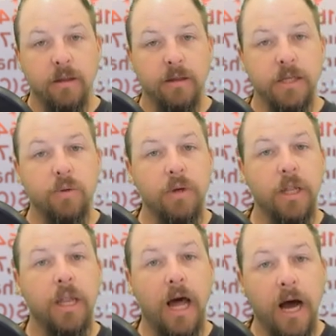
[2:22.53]
This will
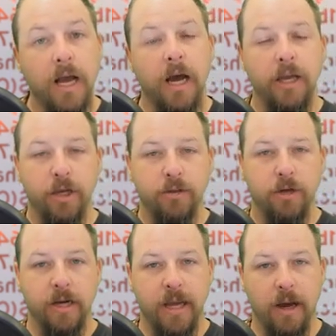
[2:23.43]
lock a
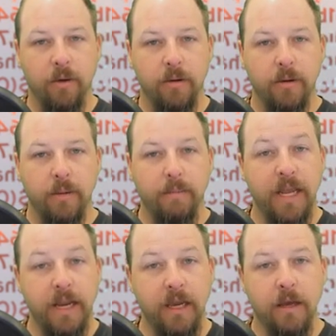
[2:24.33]
user account,
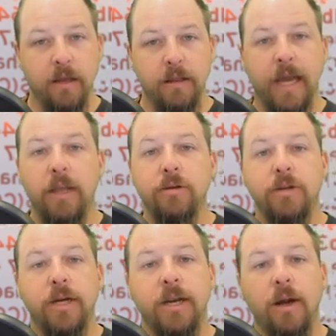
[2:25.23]
meaning that
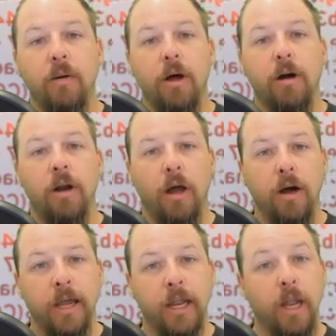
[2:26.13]
user can no longer
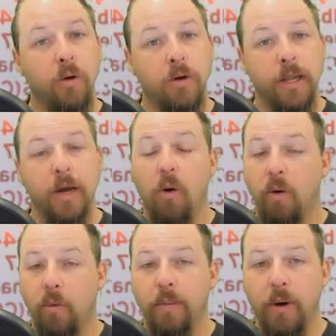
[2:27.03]
log in locally
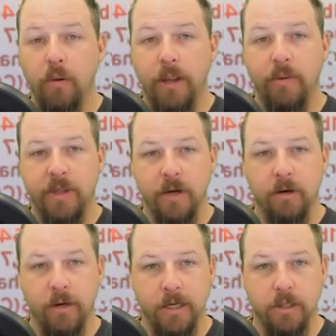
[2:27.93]
or remotely with their
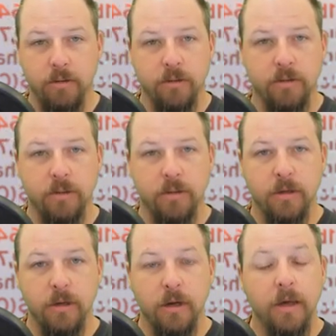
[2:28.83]
credentials.
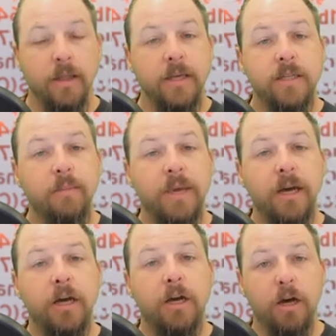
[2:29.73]
This can be
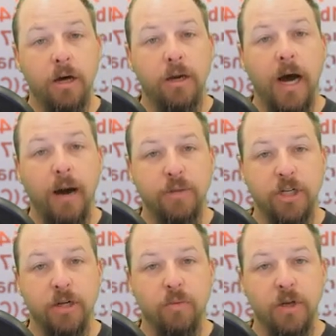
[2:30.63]
a good
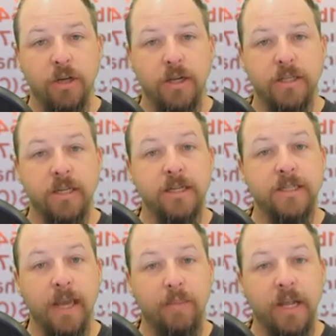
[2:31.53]
option when you need to
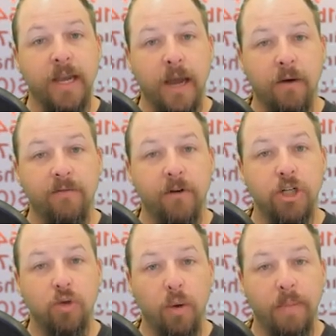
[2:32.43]
disable an account for a
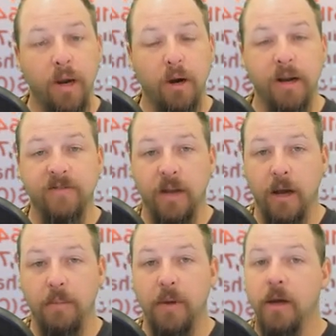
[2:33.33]
short period of
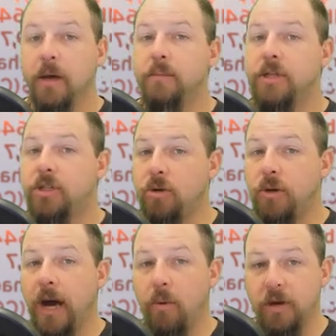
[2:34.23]
time, but do
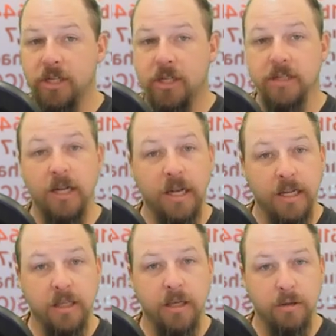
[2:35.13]
not wish to
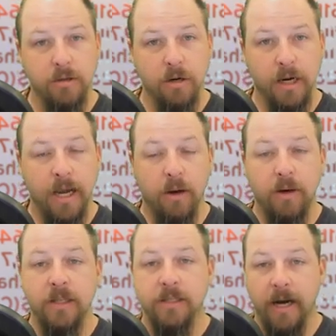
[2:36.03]
delete the user
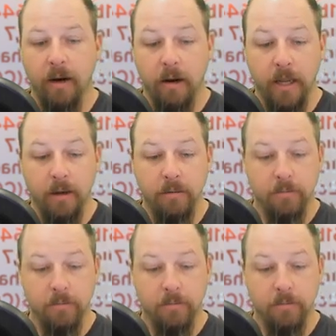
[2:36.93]
account entirely.